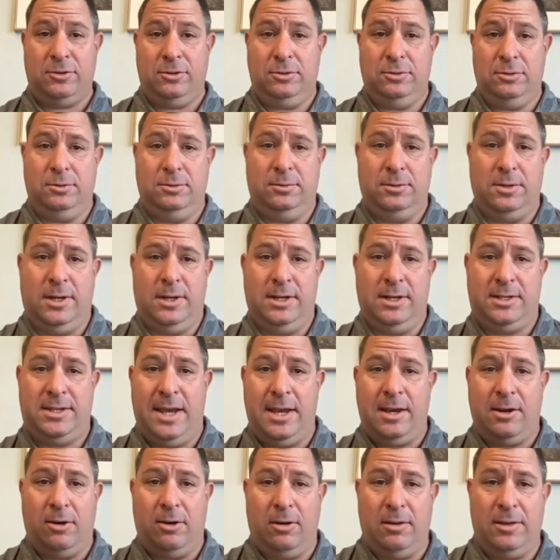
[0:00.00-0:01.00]
to
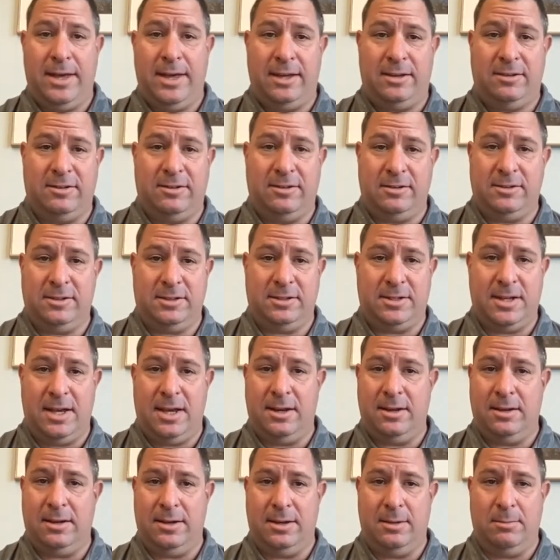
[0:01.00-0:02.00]
take all that census
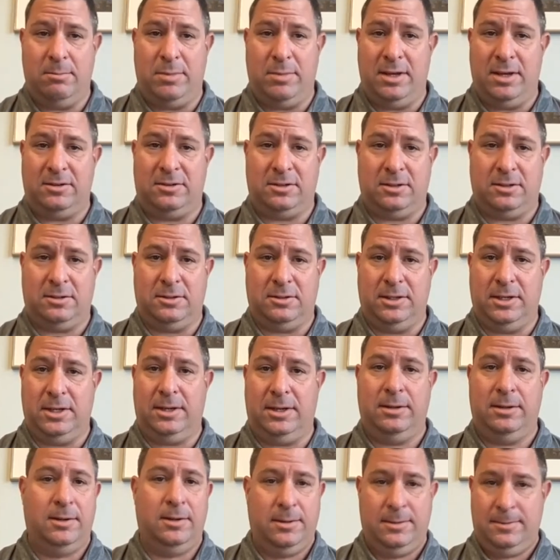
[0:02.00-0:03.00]
data and
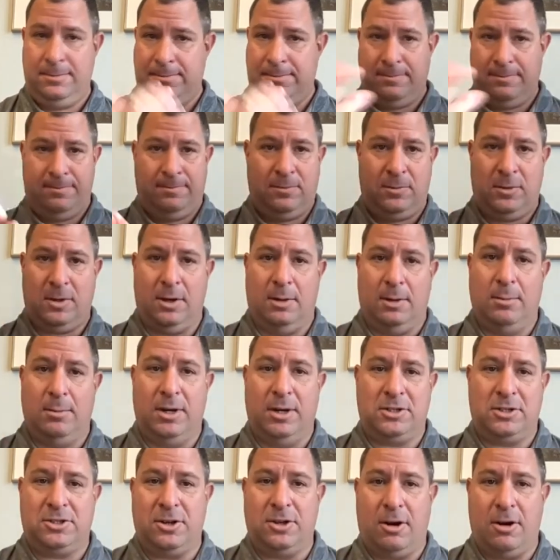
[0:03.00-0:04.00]
basically
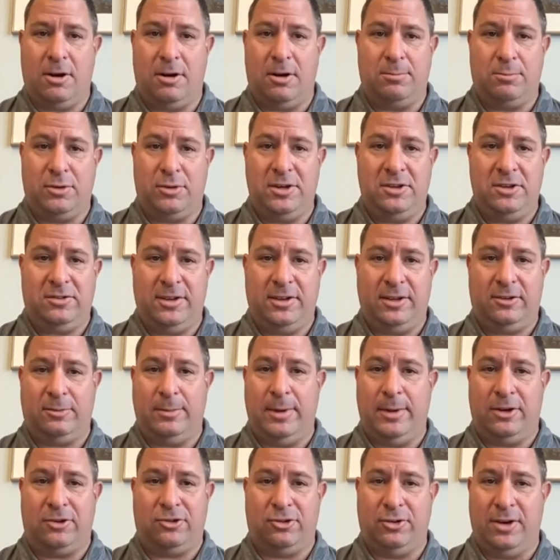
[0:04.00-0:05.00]
amongst our precincts,
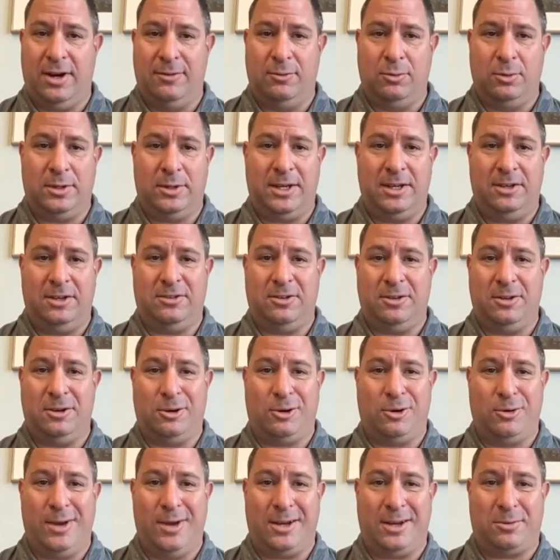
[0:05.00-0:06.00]
make sure everyone gets in their
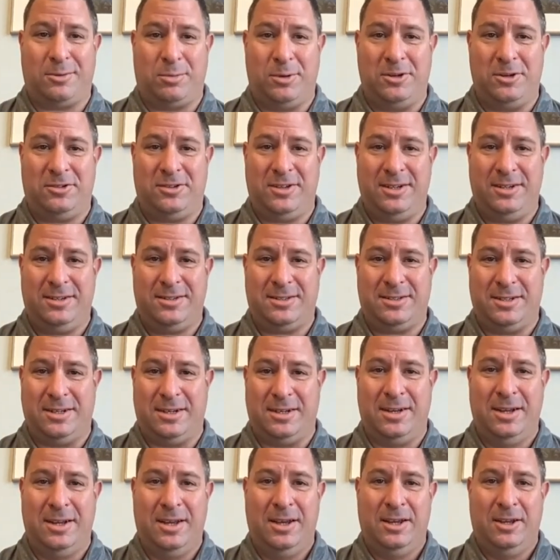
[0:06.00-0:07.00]
correct precincts
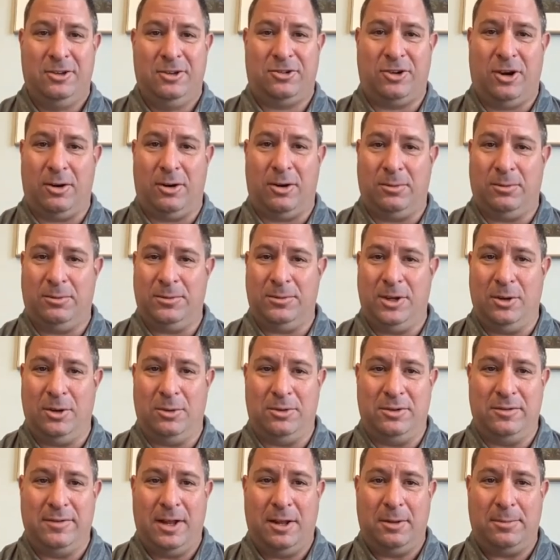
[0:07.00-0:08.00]
and start,
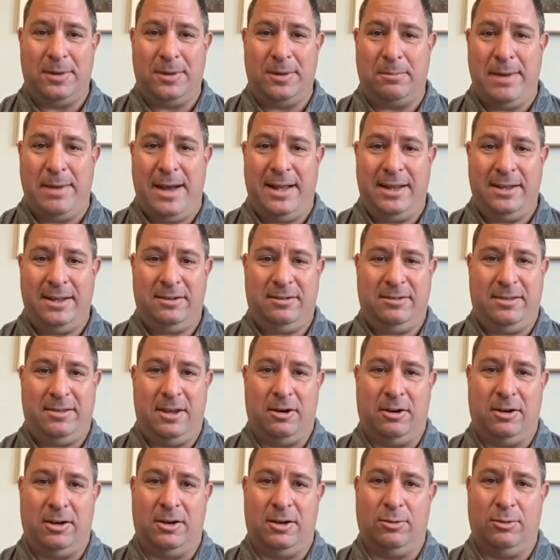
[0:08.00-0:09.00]
developing ballots
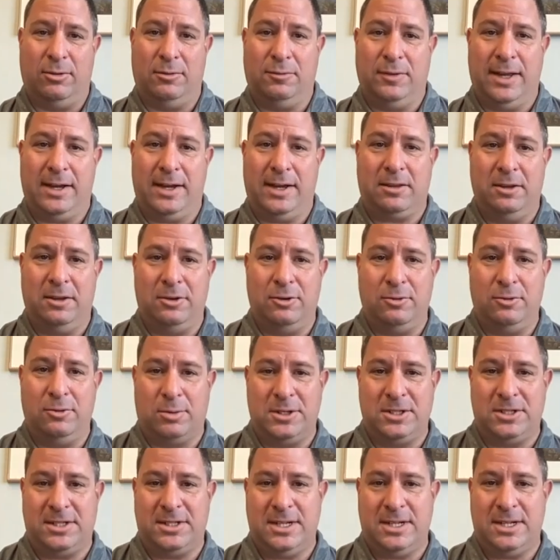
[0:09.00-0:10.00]
that are going to reflect the new
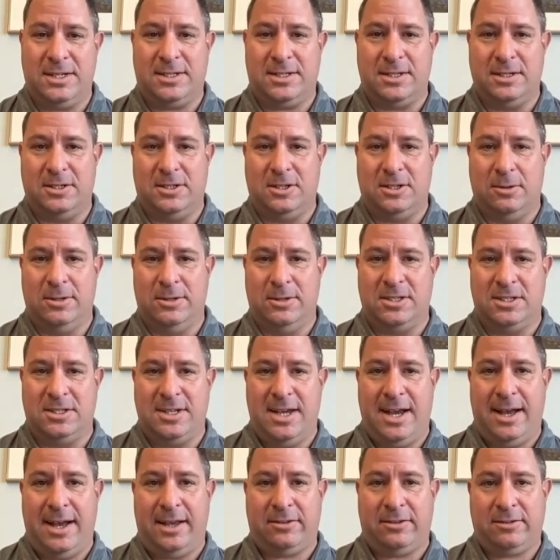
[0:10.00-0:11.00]
precincts. And so it's a
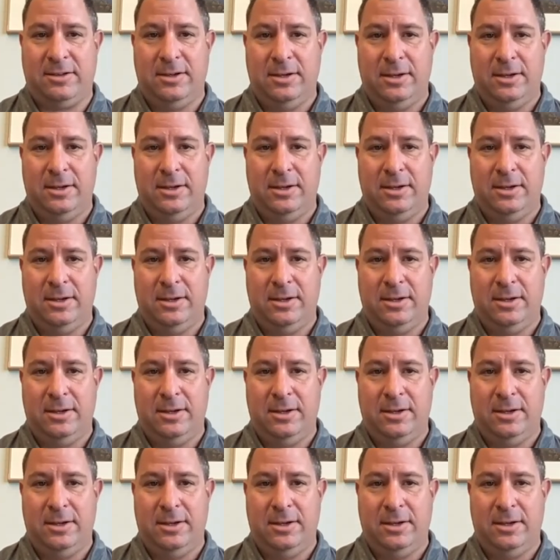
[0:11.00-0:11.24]
task.